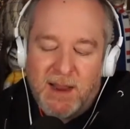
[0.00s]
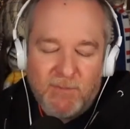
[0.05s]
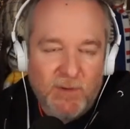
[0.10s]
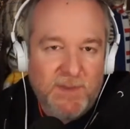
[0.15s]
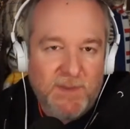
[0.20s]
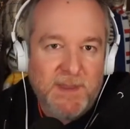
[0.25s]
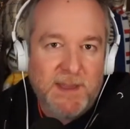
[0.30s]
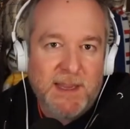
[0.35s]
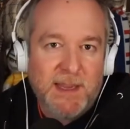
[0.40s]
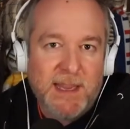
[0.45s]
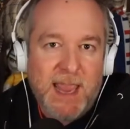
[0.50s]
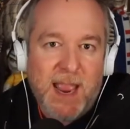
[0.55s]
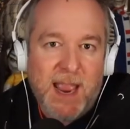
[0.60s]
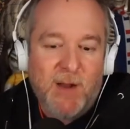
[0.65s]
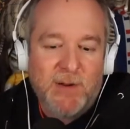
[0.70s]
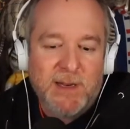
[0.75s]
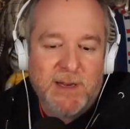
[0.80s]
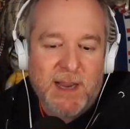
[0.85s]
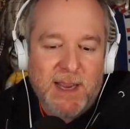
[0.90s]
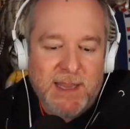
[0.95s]
everything
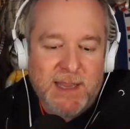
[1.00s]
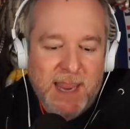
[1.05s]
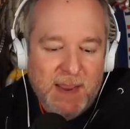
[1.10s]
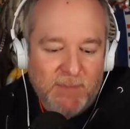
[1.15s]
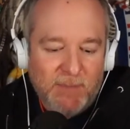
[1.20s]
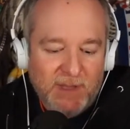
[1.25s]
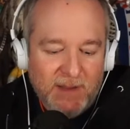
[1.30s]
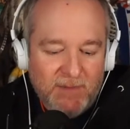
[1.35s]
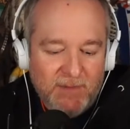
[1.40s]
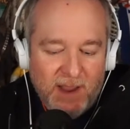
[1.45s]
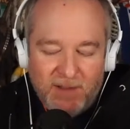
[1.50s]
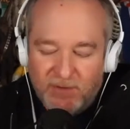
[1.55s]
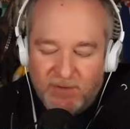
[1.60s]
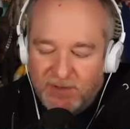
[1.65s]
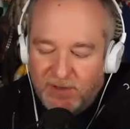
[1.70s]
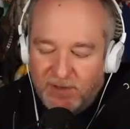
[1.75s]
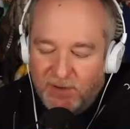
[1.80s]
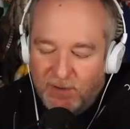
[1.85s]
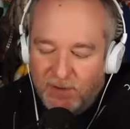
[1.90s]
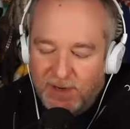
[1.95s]
accounting. I can't believe I have
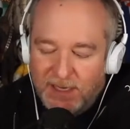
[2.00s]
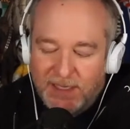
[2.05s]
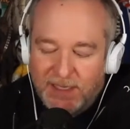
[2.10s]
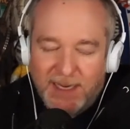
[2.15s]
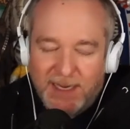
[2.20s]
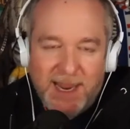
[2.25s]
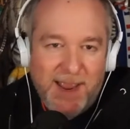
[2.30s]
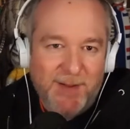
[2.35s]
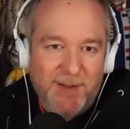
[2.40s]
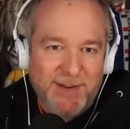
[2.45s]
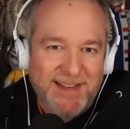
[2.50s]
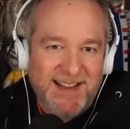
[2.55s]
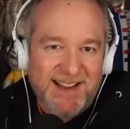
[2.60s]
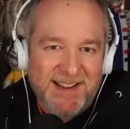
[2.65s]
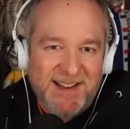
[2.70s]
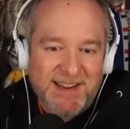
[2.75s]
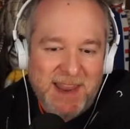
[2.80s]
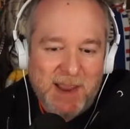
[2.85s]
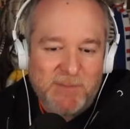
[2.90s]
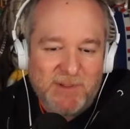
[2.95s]
a degree in accounting.
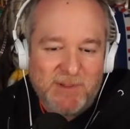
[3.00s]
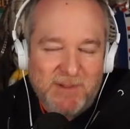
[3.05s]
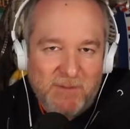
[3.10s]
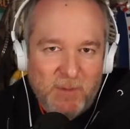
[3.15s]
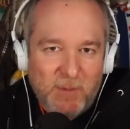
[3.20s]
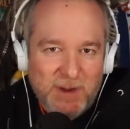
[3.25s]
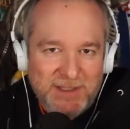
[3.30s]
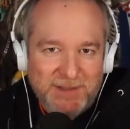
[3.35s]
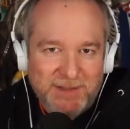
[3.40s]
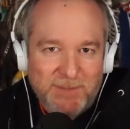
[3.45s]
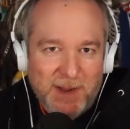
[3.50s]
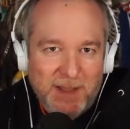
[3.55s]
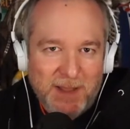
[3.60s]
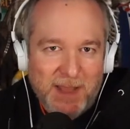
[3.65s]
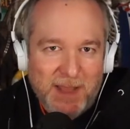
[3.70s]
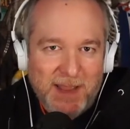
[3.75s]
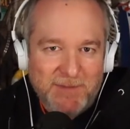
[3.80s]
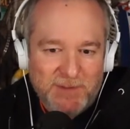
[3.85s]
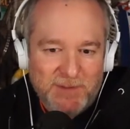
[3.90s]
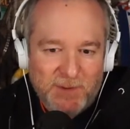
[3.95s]
I can't believe I've wasted my
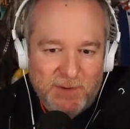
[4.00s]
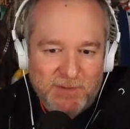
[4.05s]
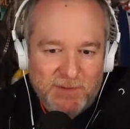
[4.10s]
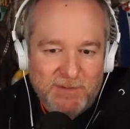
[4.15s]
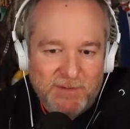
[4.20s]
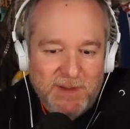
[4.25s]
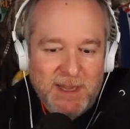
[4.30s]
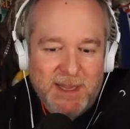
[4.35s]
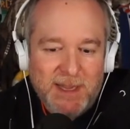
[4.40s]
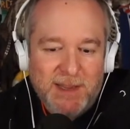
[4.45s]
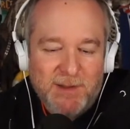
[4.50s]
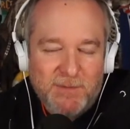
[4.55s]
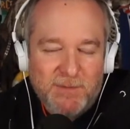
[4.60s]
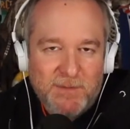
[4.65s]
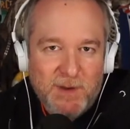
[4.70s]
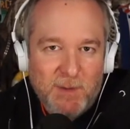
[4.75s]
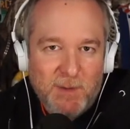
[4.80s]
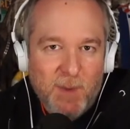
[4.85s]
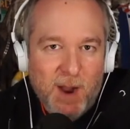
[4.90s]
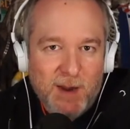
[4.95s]
life sort of
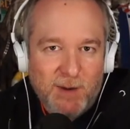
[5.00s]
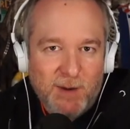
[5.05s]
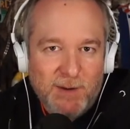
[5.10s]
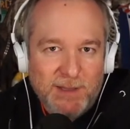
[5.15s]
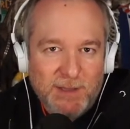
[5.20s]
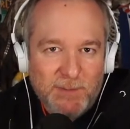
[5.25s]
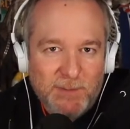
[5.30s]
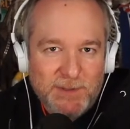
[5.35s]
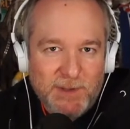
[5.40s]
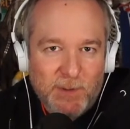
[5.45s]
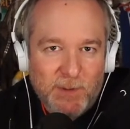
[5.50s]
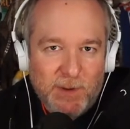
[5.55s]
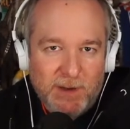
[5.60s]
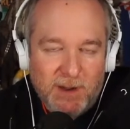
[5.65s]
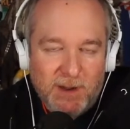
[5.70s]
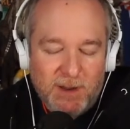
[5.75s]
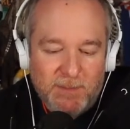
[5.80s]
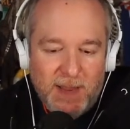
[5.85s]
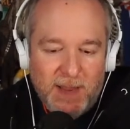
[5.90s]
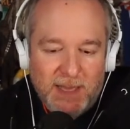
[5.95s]
fear mongering that was
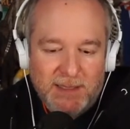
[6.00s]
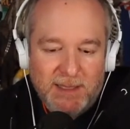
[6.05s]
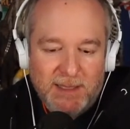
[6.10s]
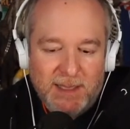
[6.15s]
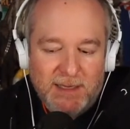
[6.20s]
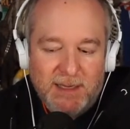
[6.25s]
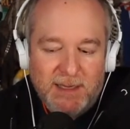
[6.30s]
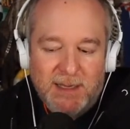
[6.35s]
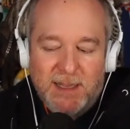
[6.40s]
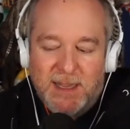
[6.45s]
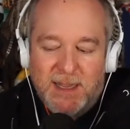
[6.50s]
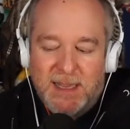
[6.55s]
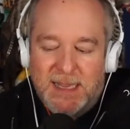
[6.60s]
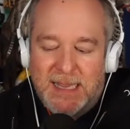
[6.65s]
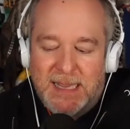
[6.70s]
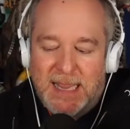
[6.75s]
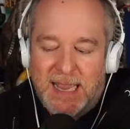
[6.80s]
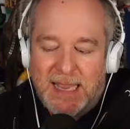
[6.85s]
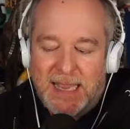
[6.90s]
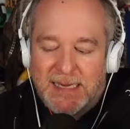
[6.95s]
going on back then.
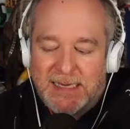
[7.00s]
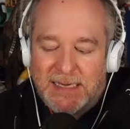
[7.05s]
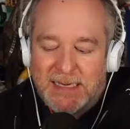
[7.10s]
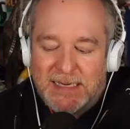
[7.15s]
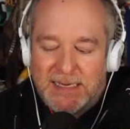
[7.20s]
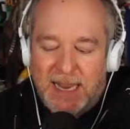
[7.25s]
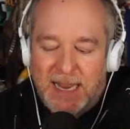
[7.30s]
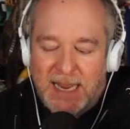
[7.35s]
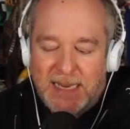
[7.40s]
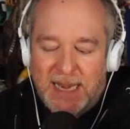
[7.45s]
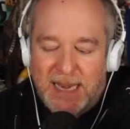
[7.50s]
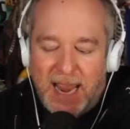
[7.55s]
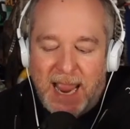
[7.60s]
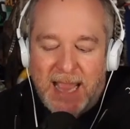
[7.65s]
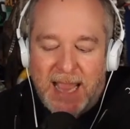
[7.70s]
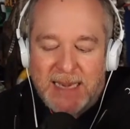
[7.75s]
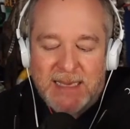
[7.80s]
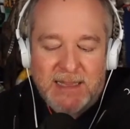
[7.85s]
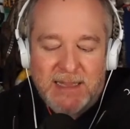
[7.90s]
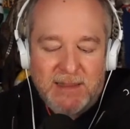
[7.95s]
And it, it, it
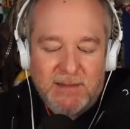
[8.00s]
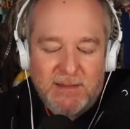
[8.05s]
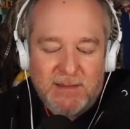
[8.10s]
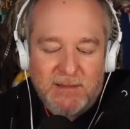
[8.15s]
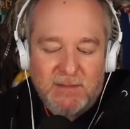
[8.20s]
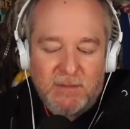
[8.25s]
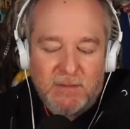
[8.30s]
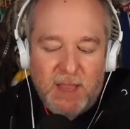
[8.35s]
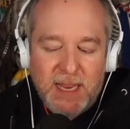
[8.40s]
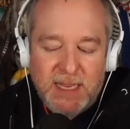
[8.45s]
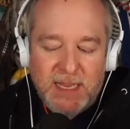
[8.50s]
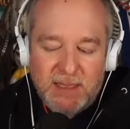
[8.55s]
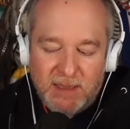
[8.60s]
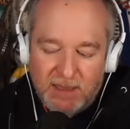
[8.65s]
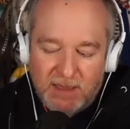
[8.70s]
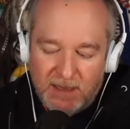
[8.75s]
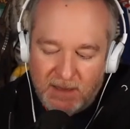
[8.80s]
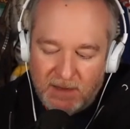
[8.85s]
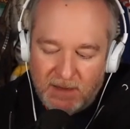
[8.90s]
had like